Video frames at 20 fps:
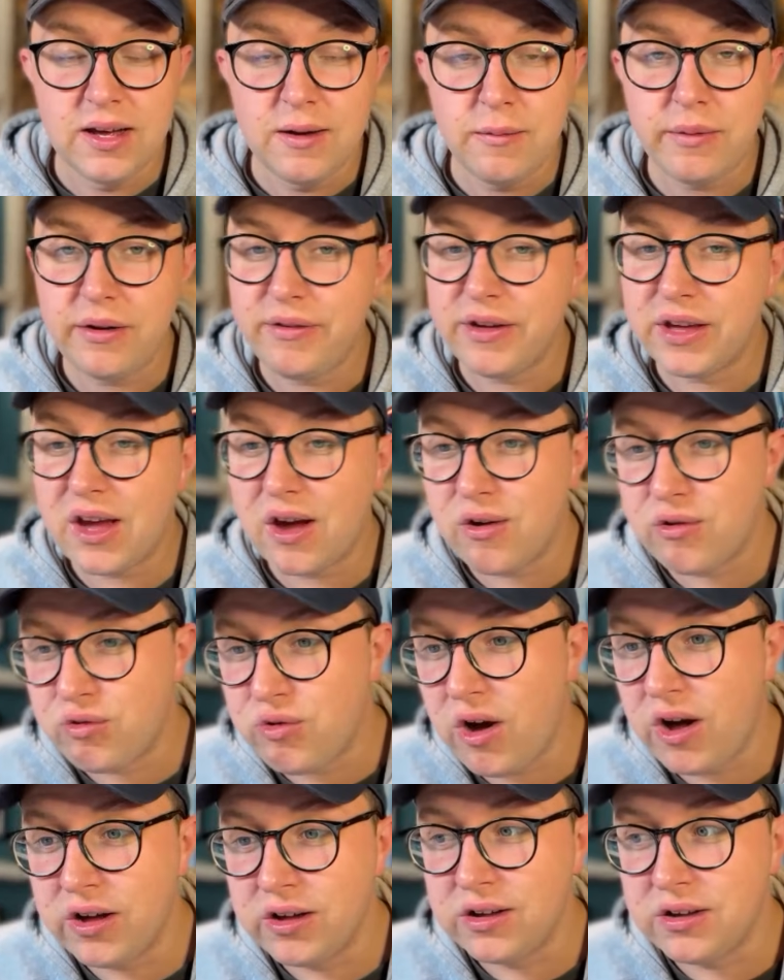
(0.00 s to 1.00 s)
But if it goes
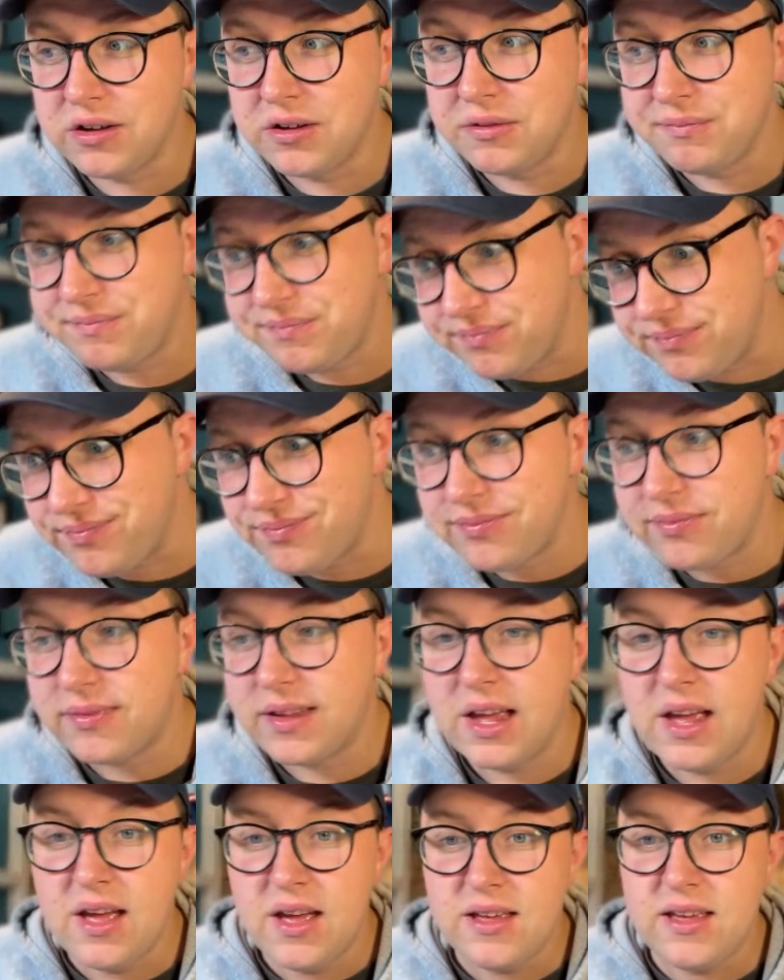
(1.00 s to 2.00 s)
wrong,
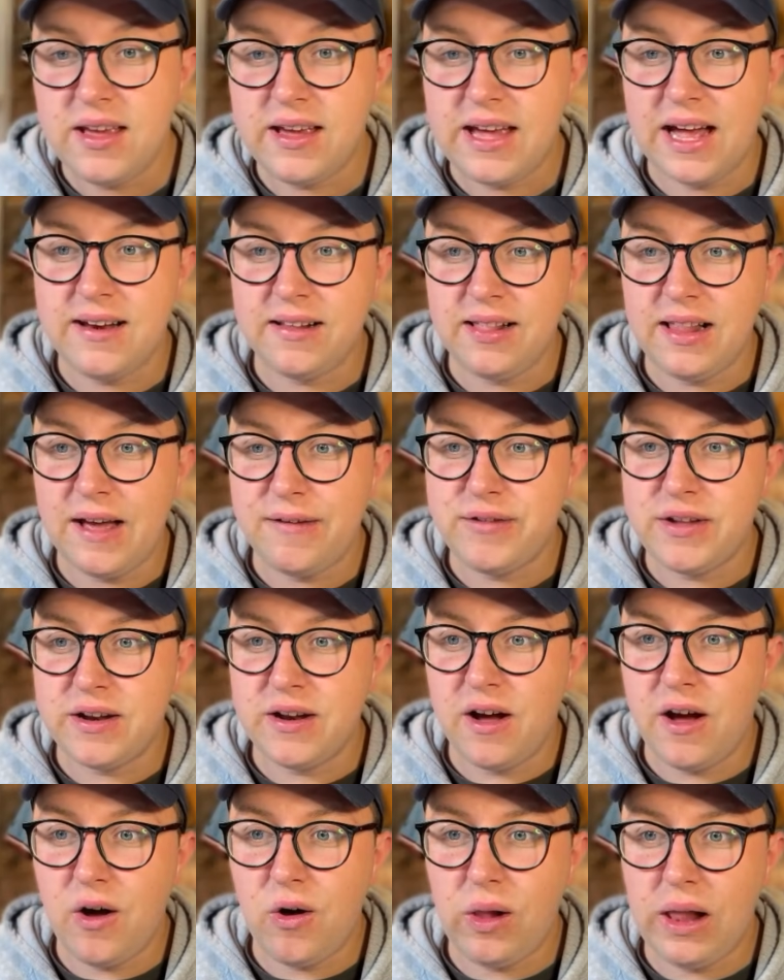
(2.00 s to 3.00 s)
you're kind of left in
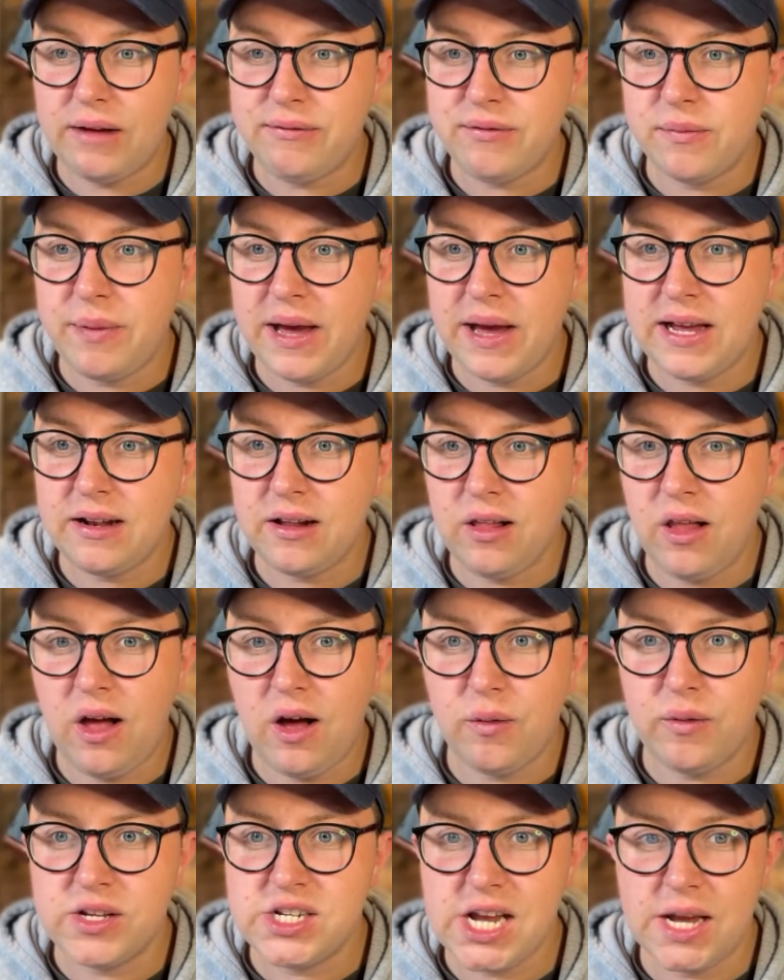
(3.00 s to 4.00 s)
a hole having paid a
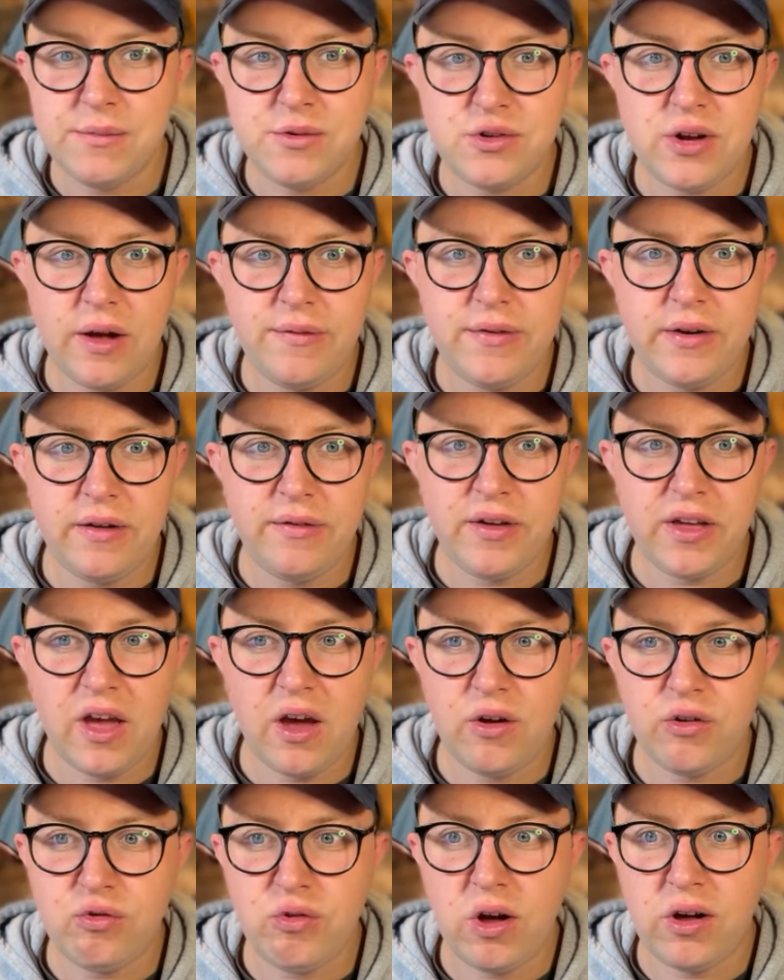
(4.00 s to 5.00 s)
lot. With James Trafford, if it
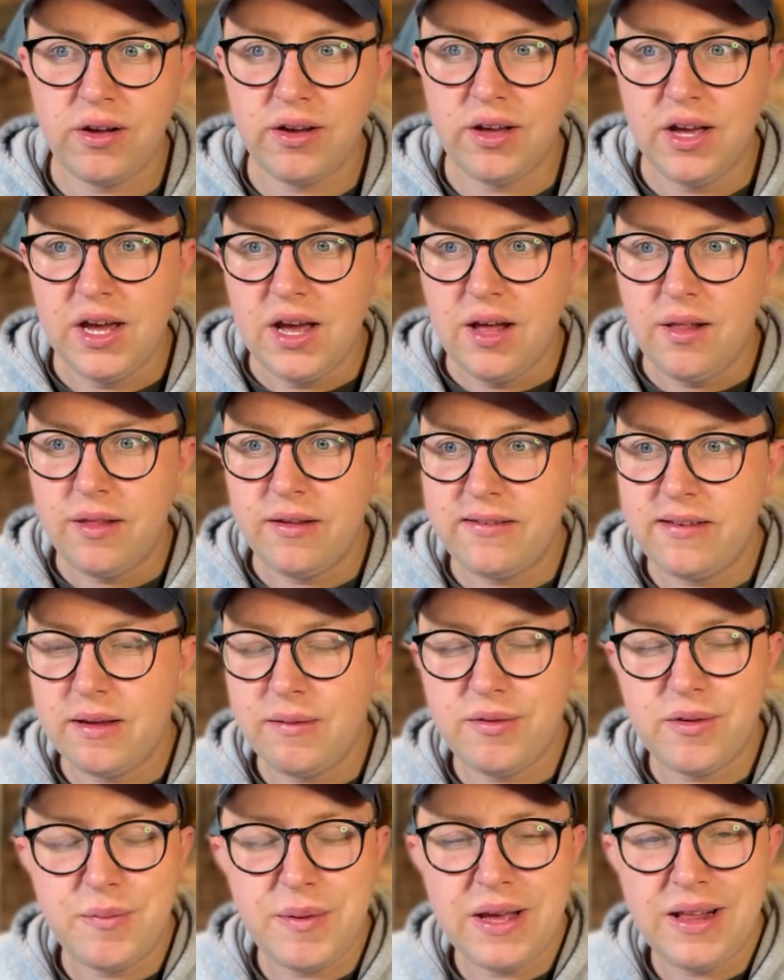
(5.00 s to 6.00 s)
goes wrong, there
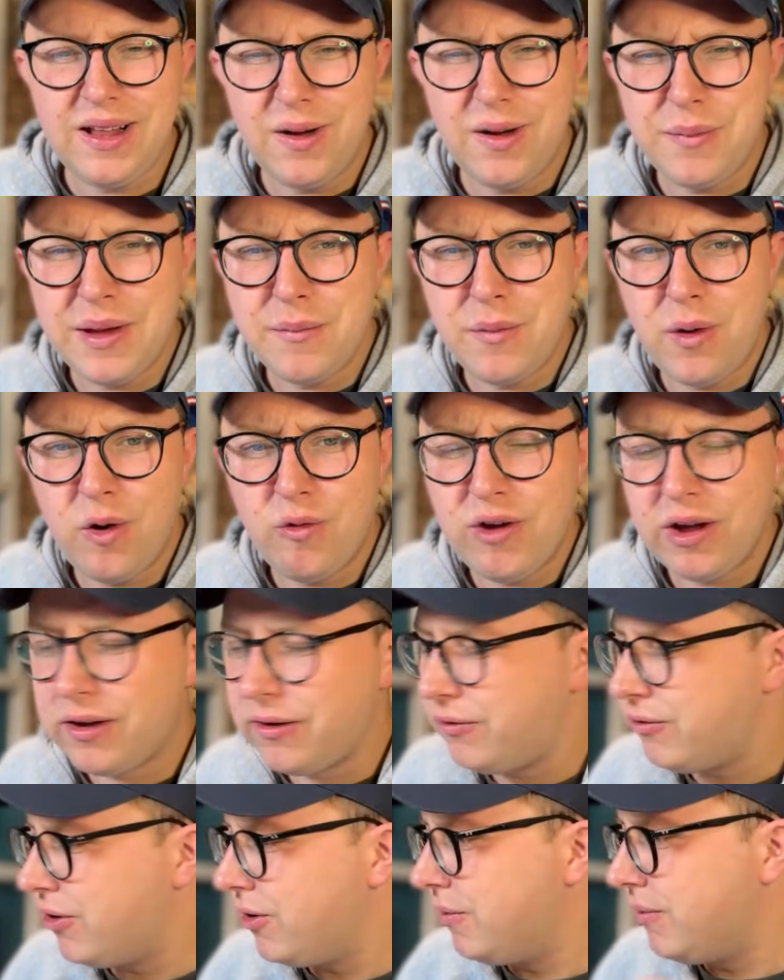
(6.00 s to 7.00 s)
seems to be a little bit more
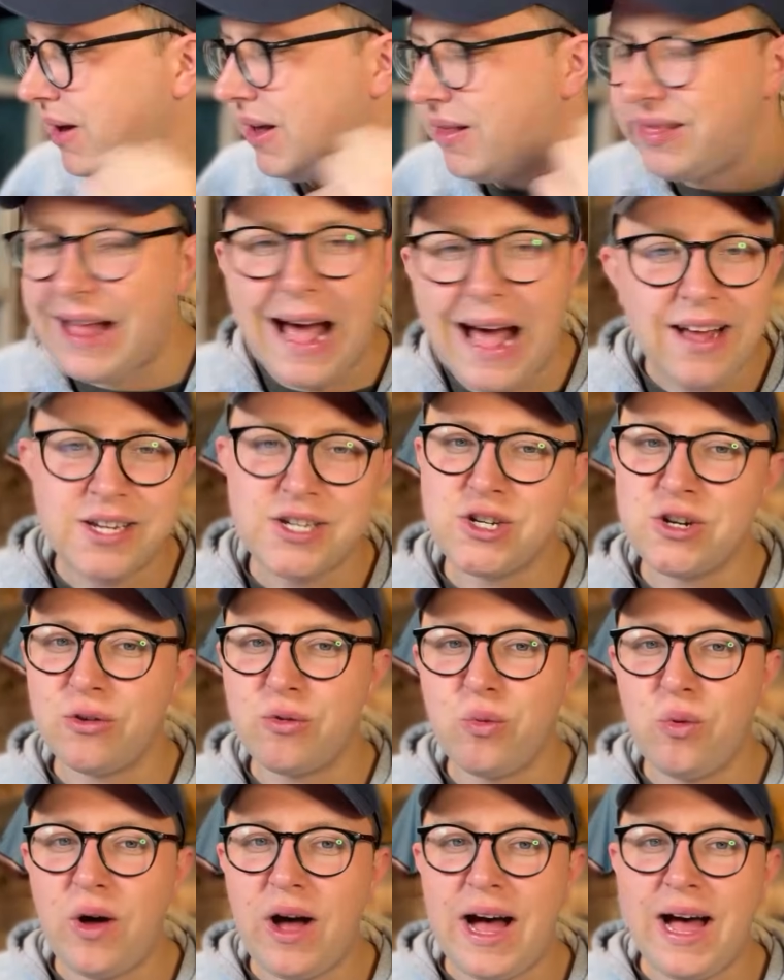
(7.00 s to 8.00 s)
wriggle room. That's
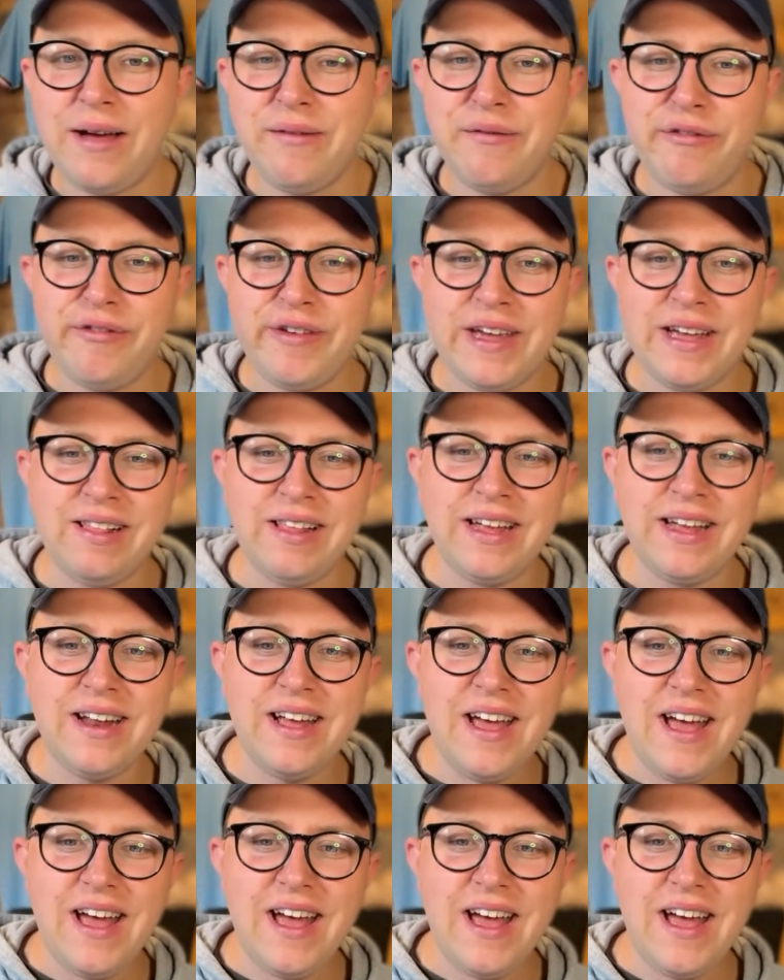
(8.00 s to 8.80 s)
just what I'm feeling.